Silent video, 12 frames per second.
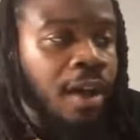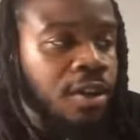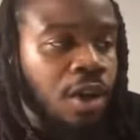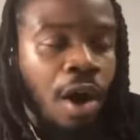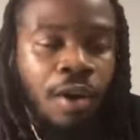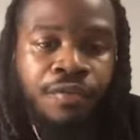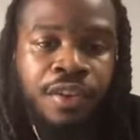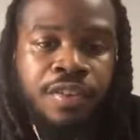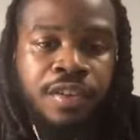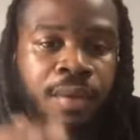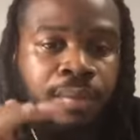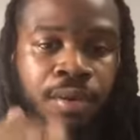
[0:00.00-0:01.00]
dolphins
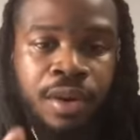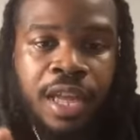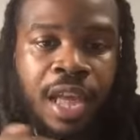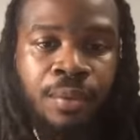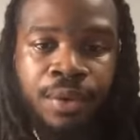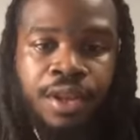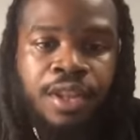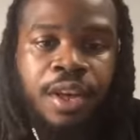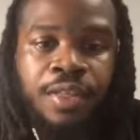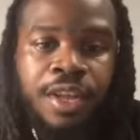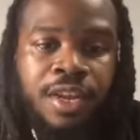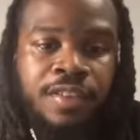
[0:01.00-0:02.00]
communicate with each
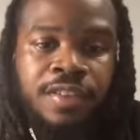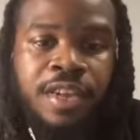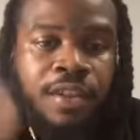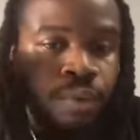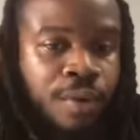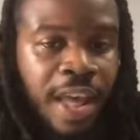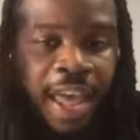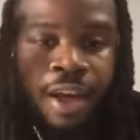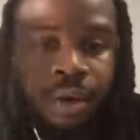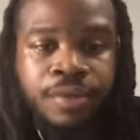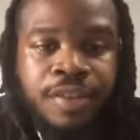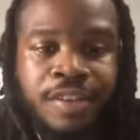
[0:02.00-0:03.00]
other in the sea through the
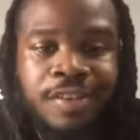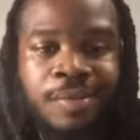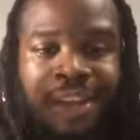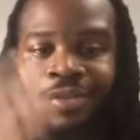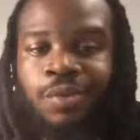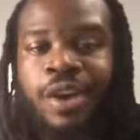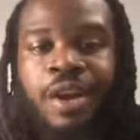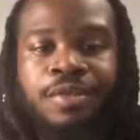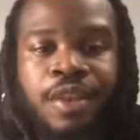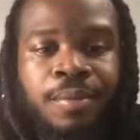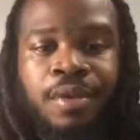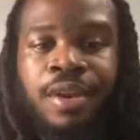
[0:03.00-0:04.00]
ecosystem. Guess what else
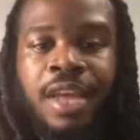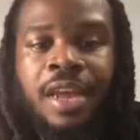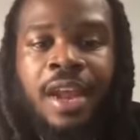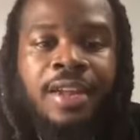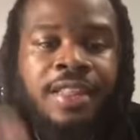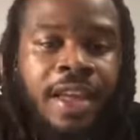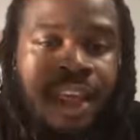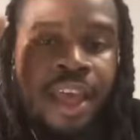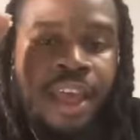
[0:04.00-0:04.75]
communicate like that?